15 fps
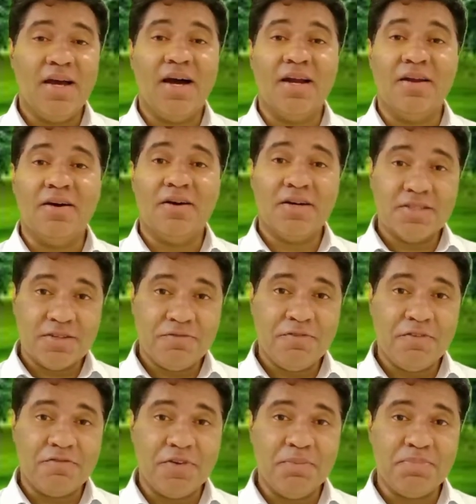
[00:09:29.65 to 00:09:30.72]
And the other
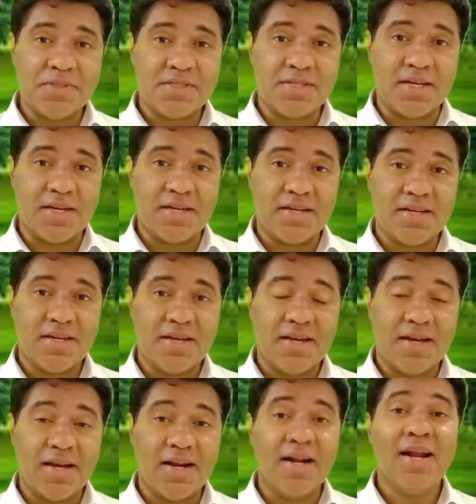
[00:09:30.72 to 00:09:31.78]
50%
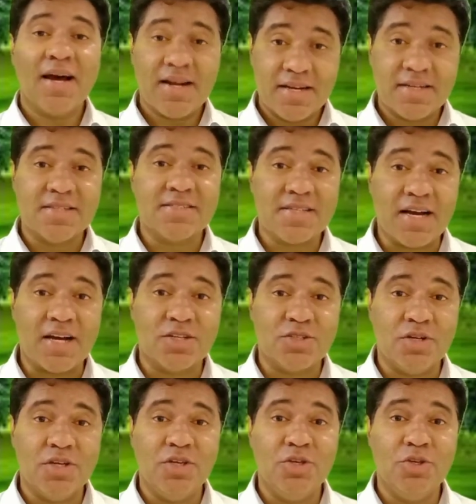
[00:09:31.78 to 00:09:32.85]
glad it is
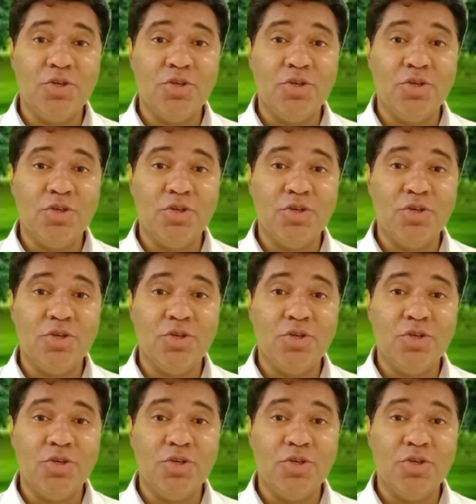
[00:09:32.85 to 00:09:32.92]
actually